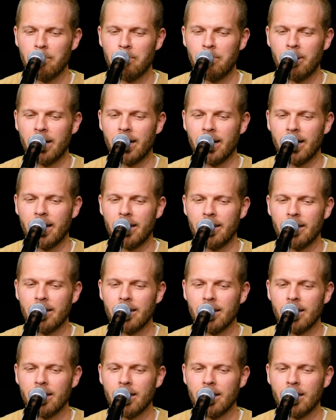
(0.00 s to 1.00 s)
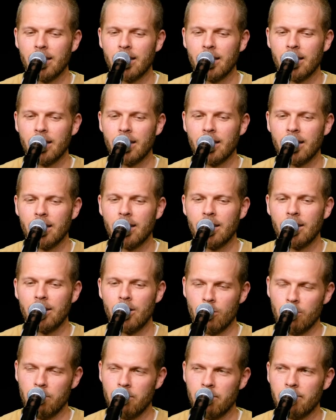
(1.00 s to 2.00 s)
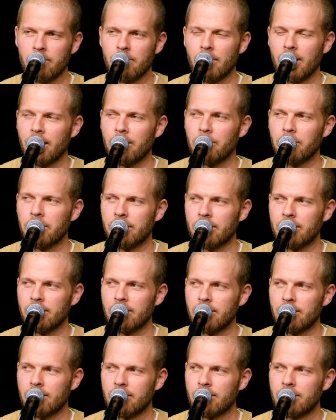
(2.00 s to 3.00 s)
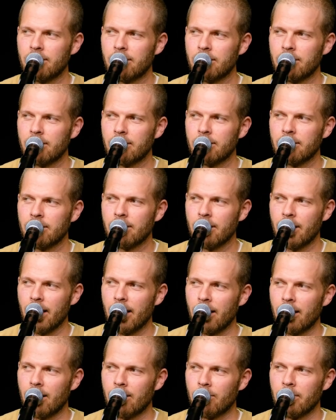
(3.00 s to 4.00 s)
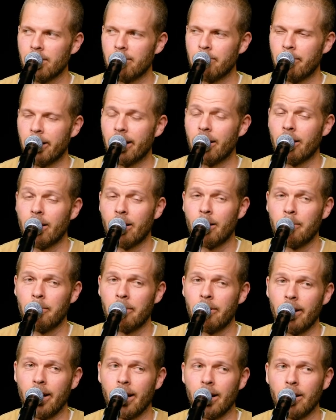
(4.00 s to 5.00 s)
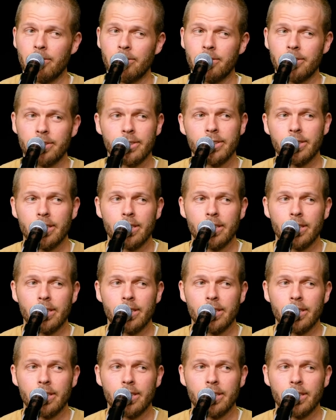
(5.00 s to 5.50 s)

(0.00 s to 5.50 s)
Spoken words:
But nope, I was there with my arm around